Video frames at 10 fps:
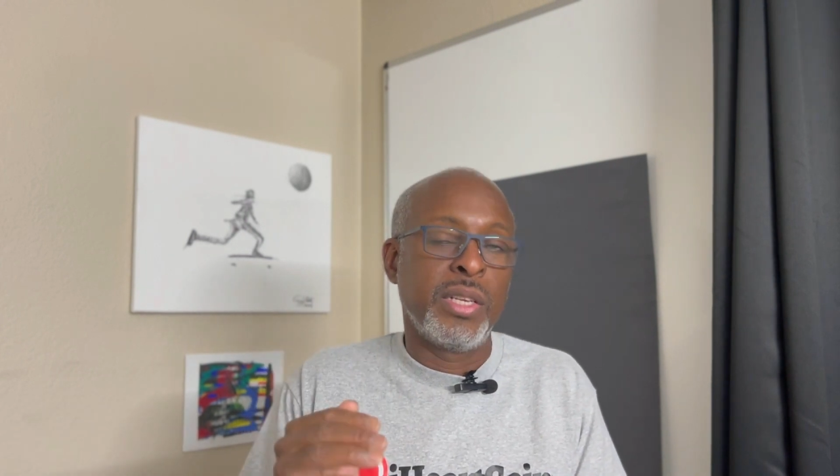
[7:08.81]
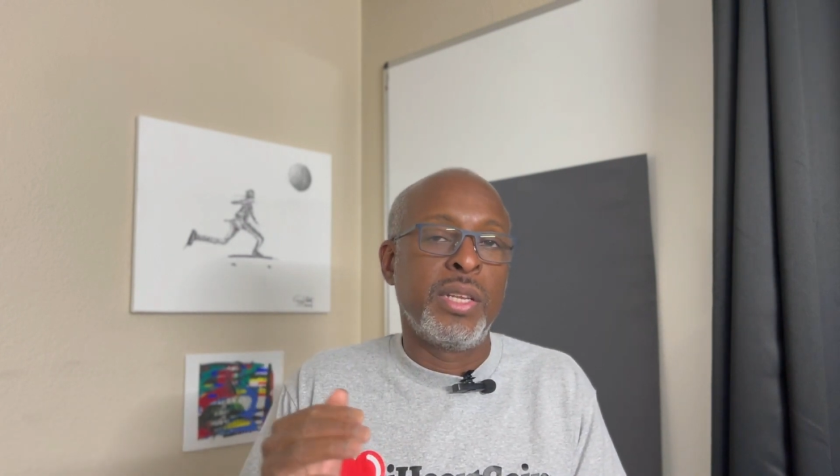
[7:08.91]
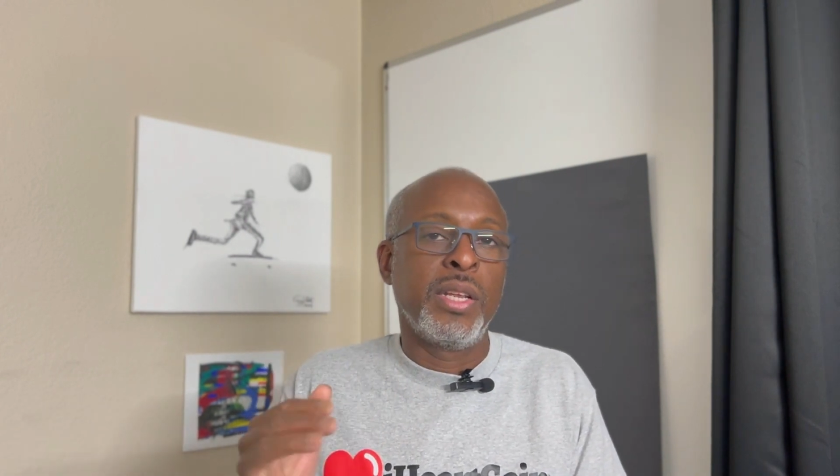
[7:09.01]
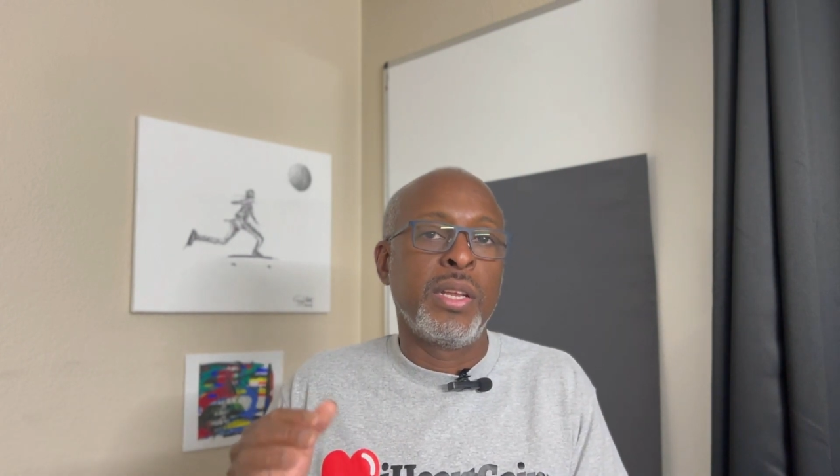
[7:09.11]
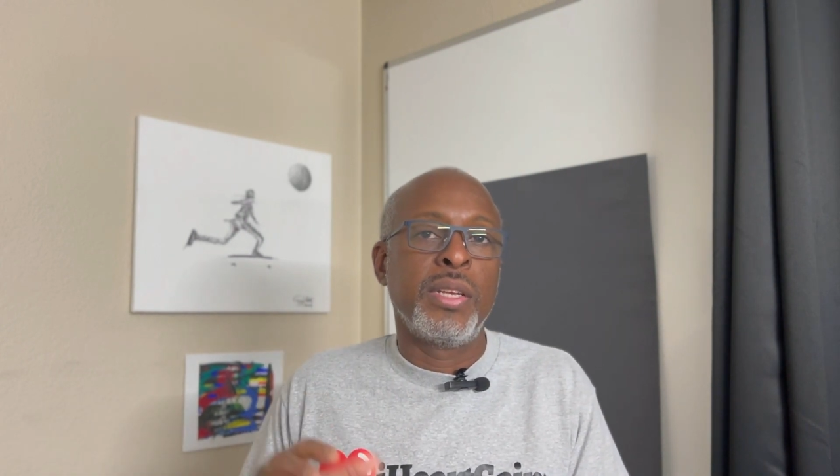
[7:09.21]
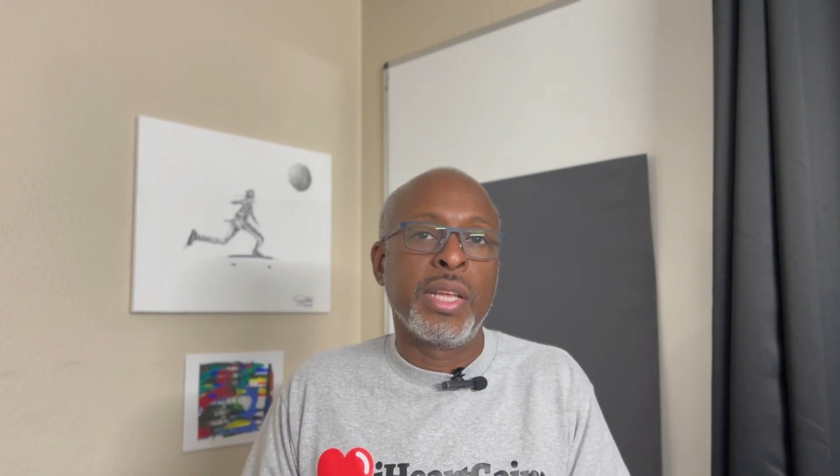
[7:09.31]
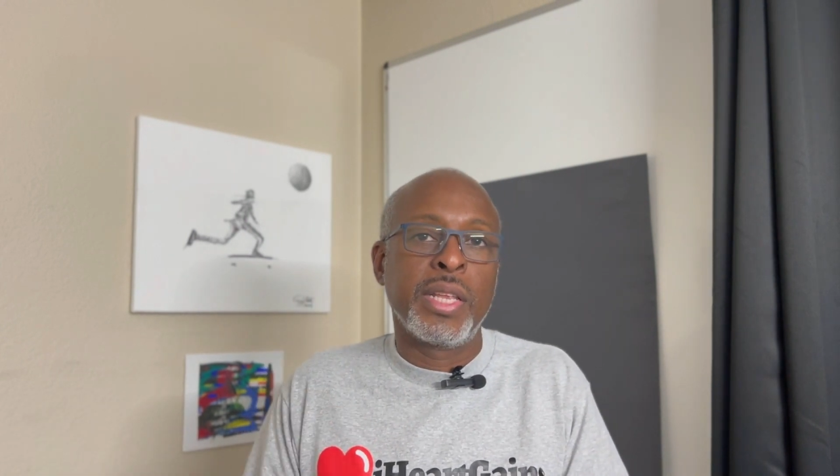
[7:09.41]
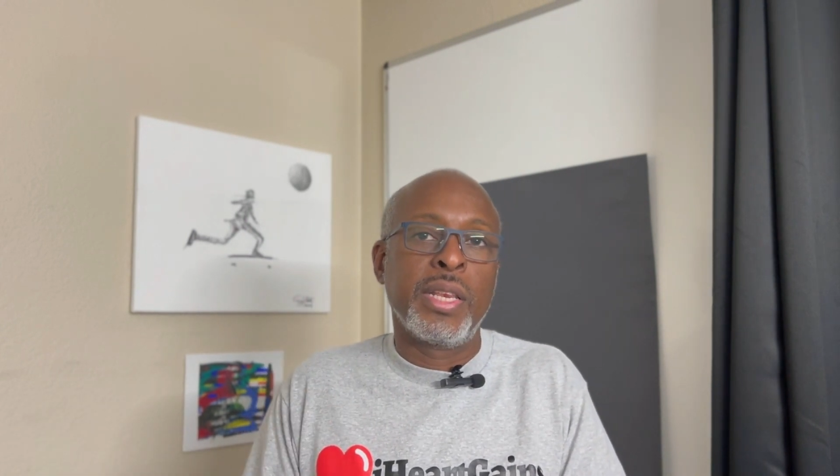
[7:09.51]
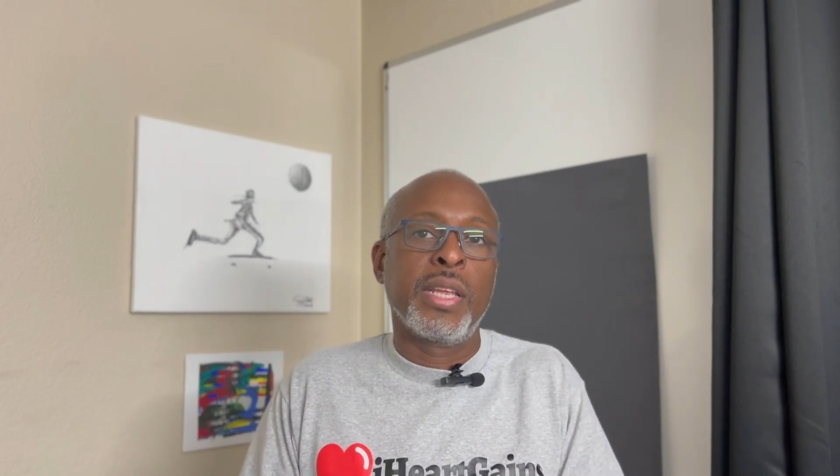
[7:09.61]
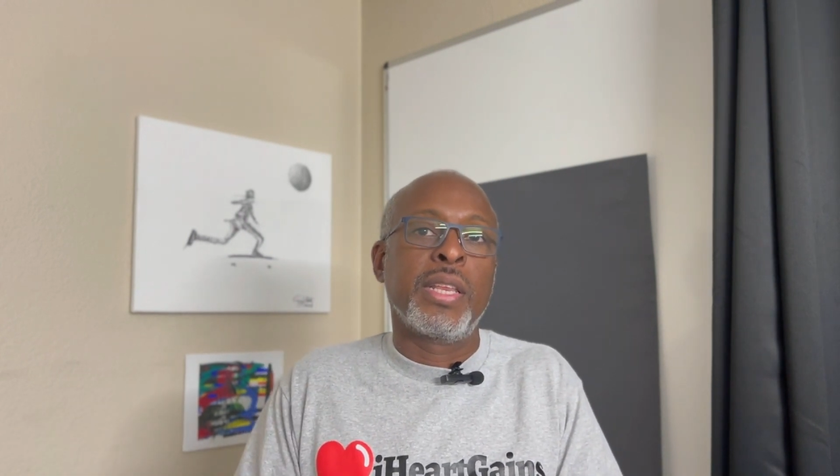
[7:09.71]
to
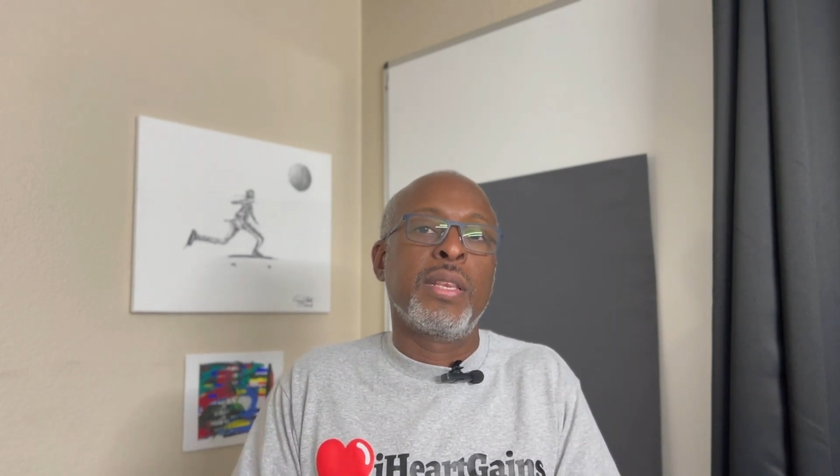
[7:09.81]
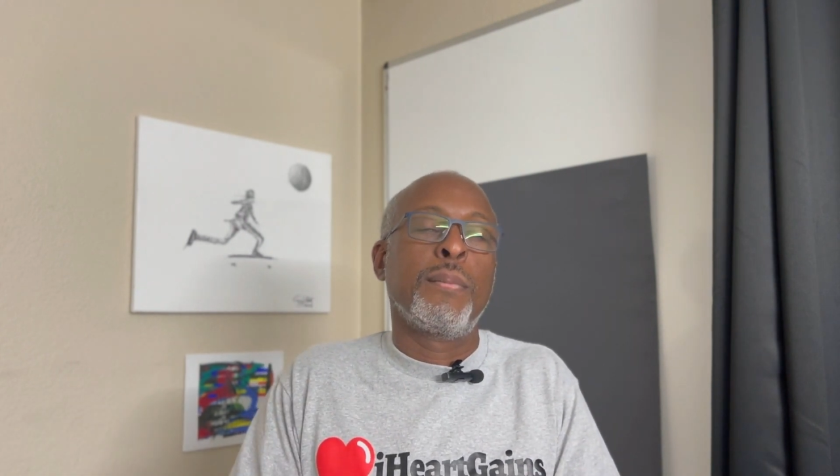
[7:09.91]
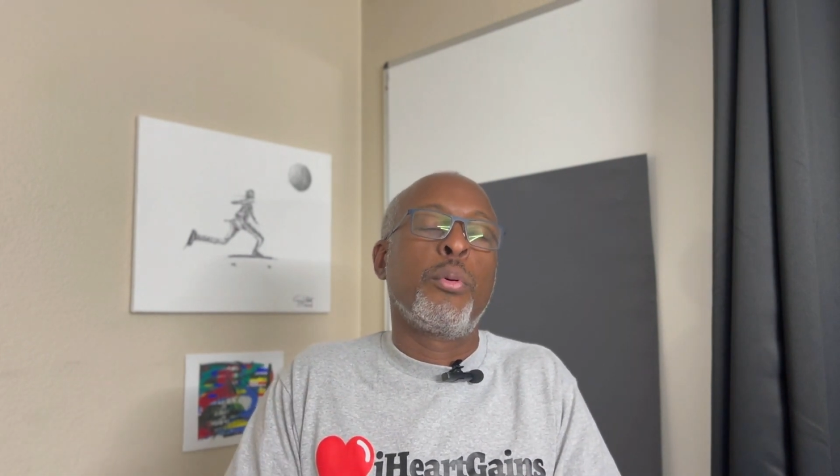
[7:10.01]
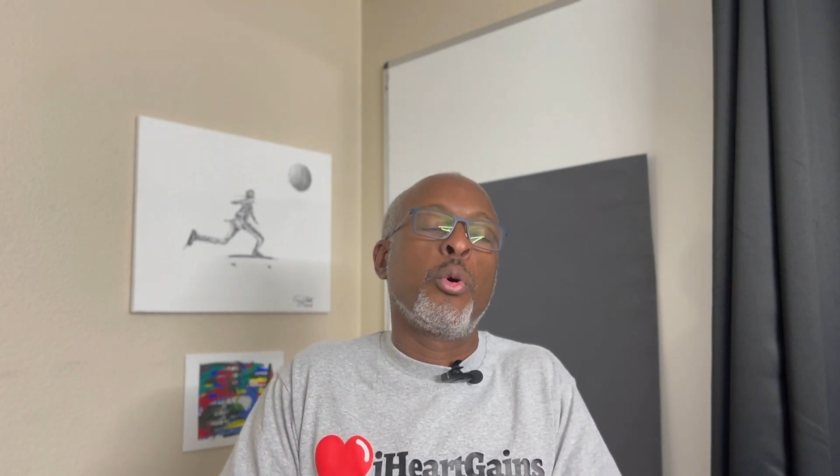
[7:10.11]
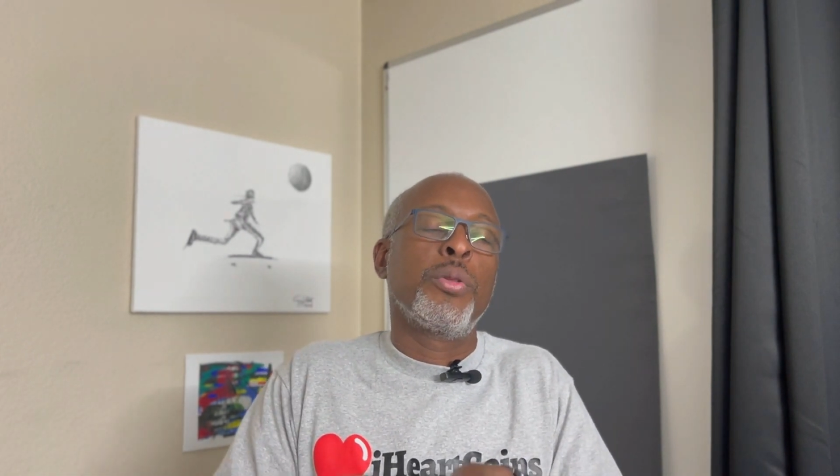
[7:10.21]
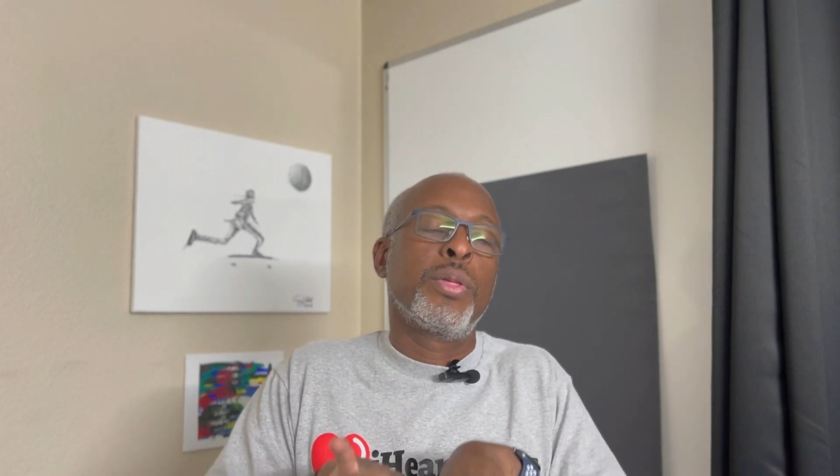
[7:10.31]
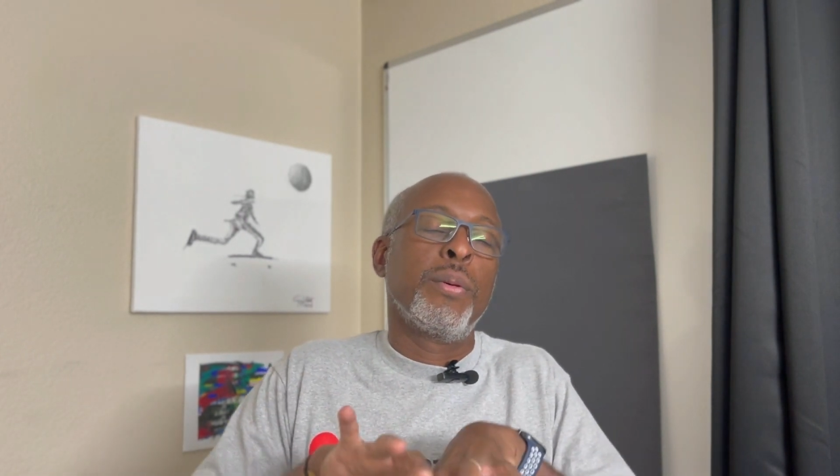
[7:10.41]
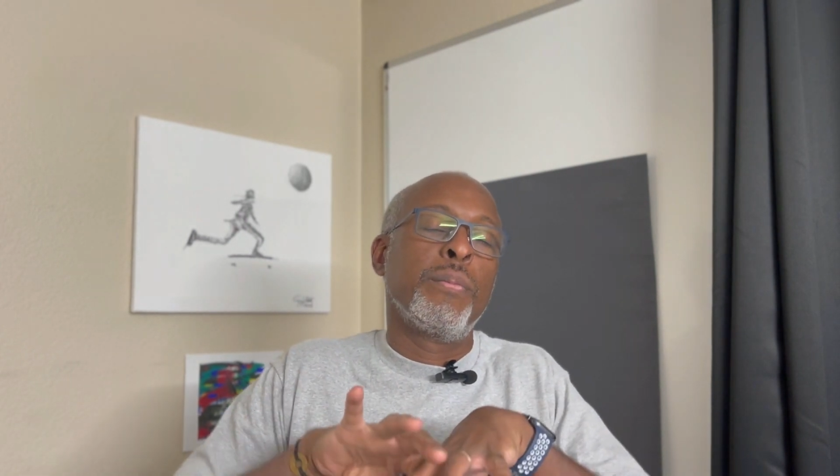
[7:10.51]
port the